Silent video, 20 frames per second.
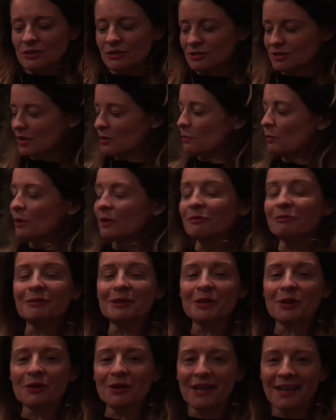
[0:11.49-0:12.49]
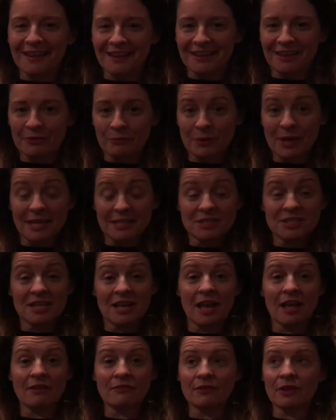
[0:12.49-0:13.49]
So what have we got here? We
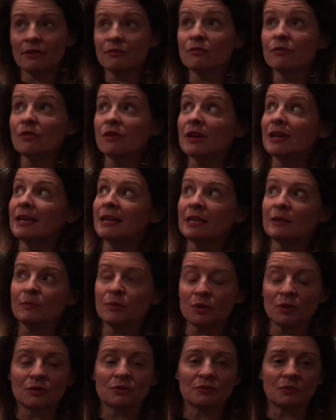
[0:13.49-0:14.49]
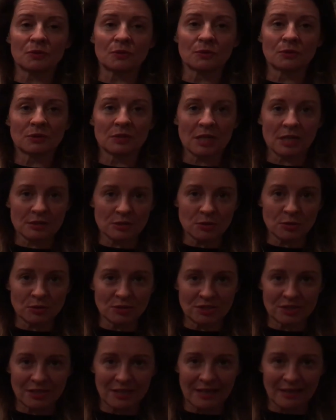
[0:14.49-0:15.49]
actually have a really beautiful
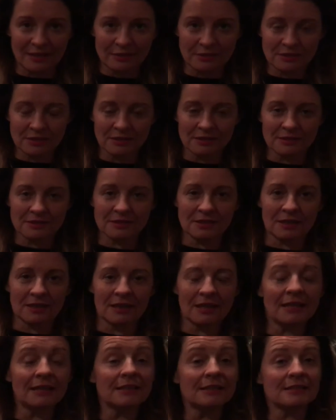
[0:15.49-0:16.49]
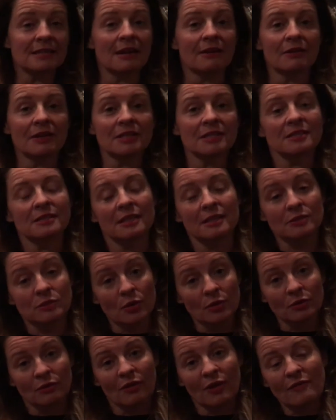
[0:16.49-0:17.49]
Georgian house. It's in a terrace. It's
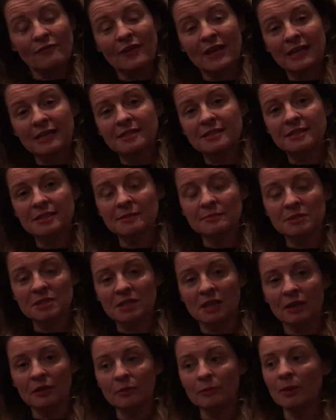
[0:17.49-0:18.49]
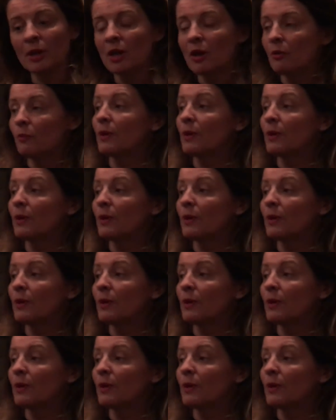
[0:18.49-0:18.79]
on a fairly steep slope.